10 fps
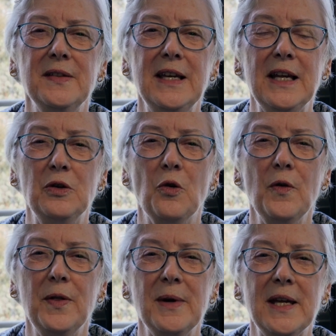and then
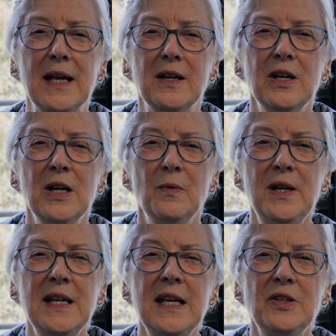ignore them again. We
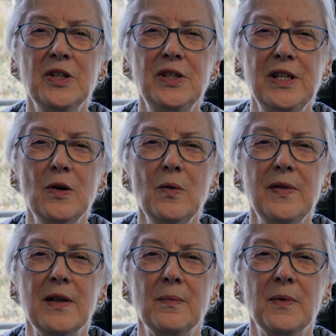need to deal with
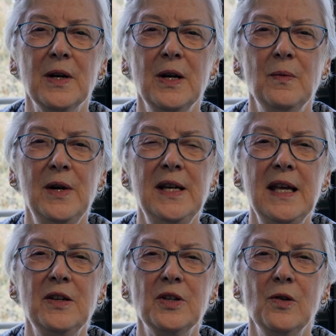them. We
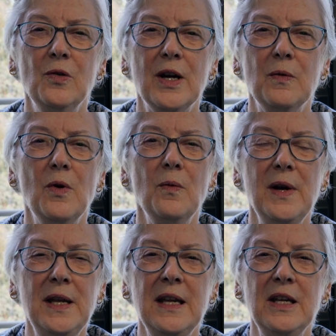need to look at what
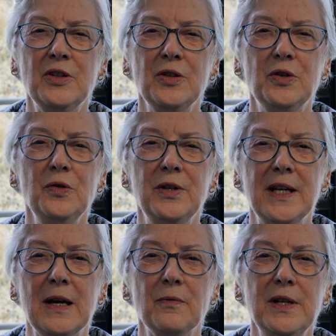we need to do to
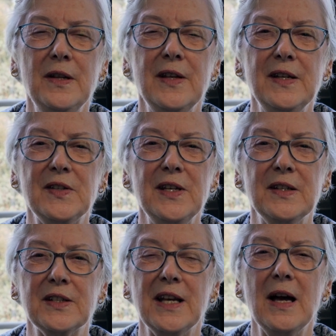get rid of these
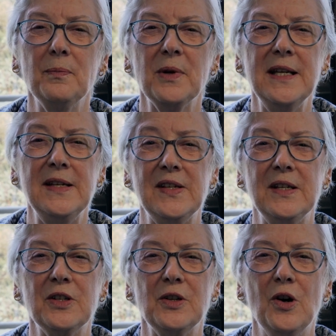things that aren't
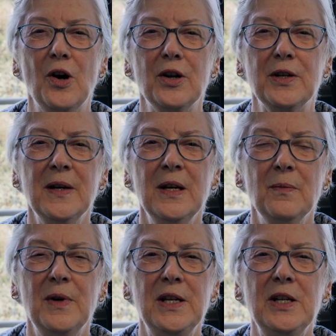pleasing to God.
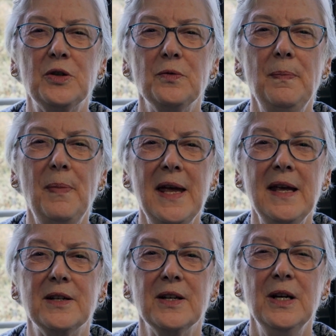We need to
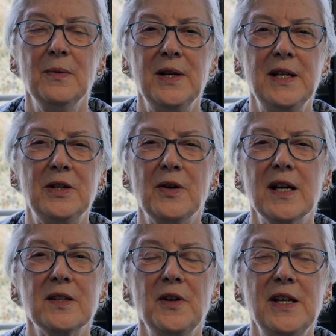repent. We need to
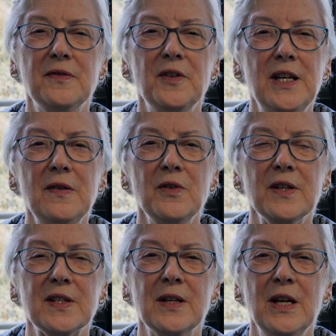ask for His
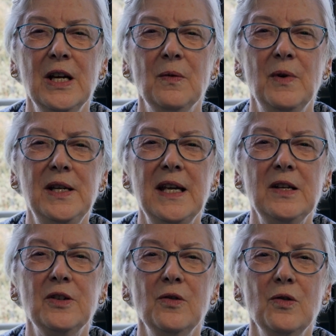forgiveness. We
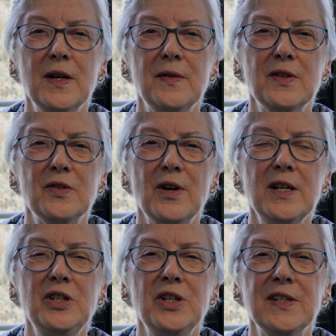need to look at the
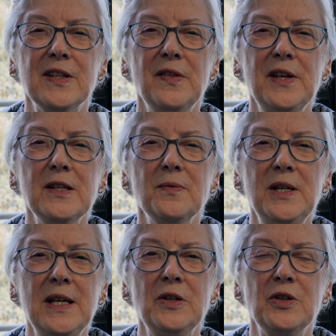strategies and things we
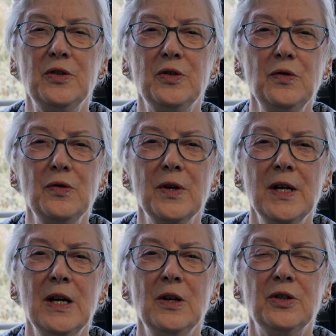need to
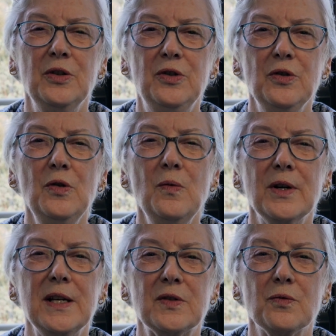do
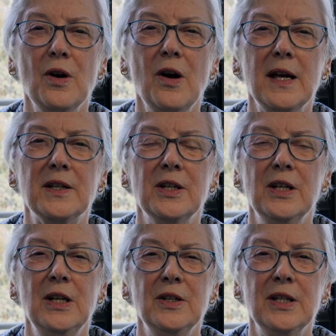what is right,
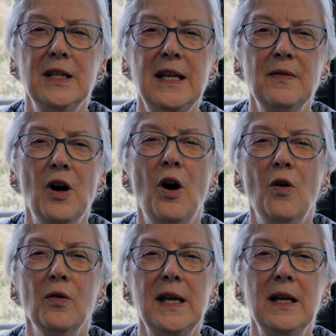to live a
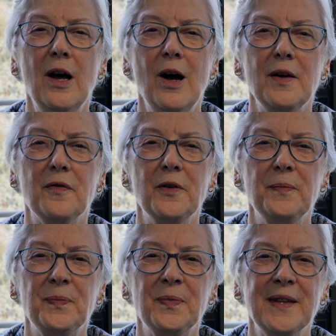holy life.
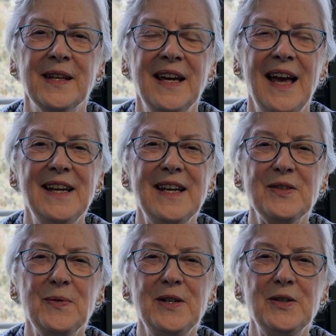And
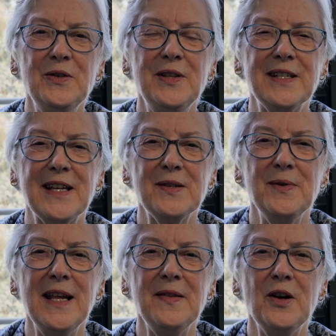as we do this, as
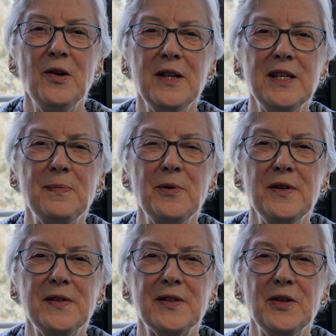we let the Holy
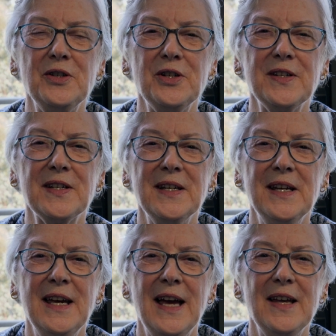Spirit search us,
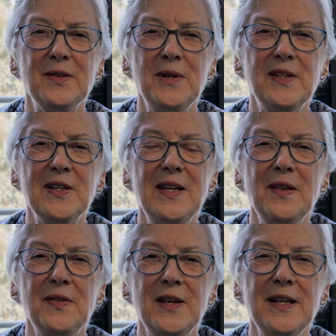as we see
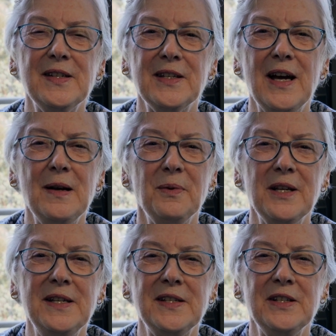the things that aren't
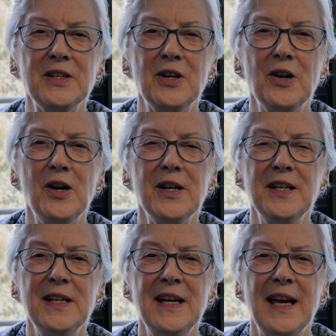pleasing to God,
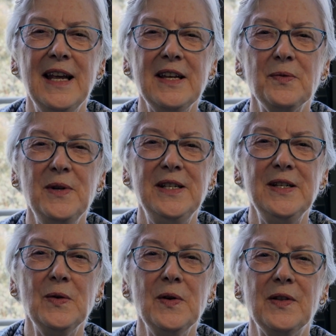and as we
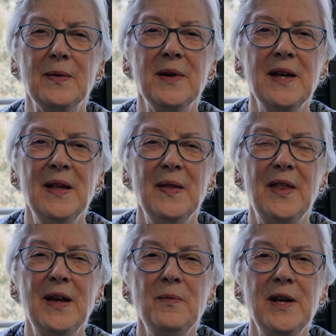deal with them,
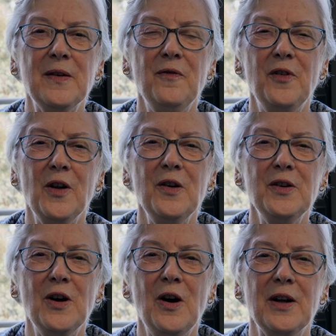then we can follow
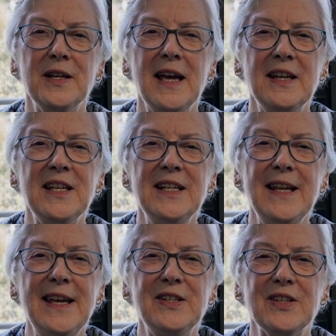God as He
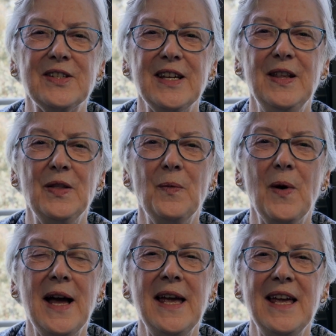leads us in the
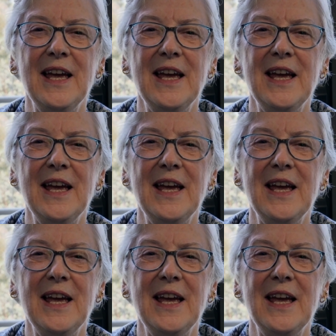way